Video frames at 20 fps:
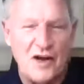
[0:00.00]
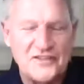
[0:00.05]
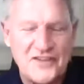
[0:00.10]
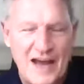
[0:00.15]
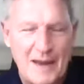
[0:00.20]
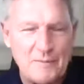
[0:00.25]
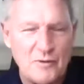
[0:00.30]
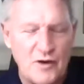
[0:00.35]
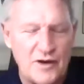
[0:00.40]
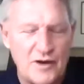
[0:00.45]
all
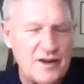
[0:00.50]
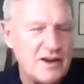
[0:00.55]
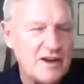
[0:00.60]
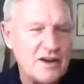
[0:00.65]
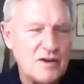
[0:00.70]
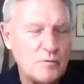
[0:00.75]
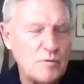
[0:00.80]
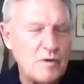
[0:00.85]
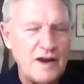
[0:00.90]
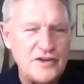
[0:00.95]
the time going,
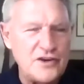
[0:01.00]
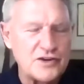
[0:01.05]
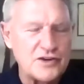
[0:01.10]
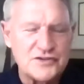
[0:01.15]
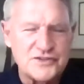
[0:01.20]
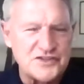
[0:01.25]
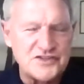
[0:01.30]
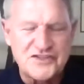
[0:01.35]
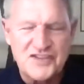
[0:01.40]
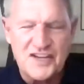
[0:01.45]
"Well, you're
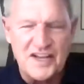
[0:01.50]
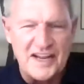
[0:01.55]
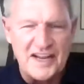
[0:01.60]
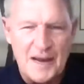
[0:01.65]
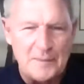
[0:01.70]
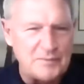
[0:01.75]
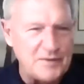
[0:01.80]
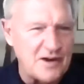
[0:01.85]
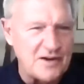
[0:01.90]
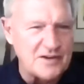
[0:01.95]
just sitting
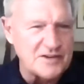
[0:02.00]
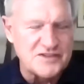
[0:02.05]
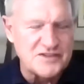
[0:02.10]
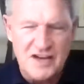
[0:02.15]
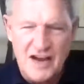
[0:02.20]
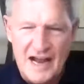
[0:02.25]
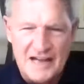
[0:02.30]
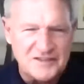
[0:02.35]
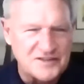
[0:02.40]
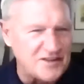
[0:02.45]
up there in
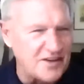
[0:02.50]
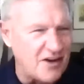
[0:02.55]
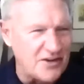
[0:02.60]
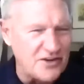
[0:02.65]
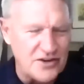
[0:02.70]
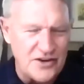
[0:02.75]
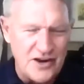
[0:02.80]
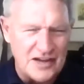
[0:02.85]
Scottsdale.